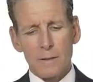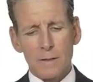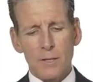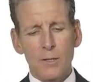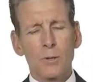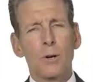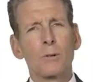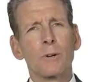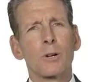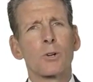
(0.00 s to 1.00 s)
you know,
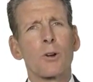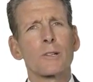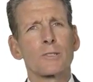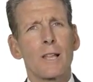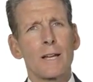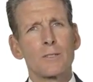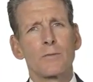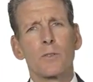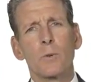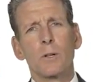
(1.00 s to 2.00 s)
across lines,
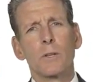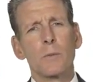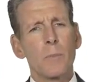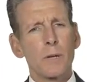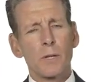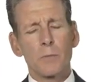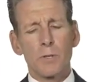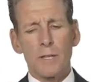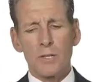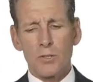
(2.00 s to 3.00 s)
if you will. And the better
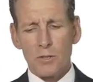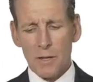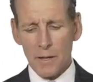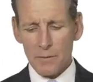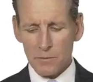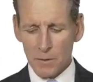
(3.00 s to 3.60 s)
communication you have,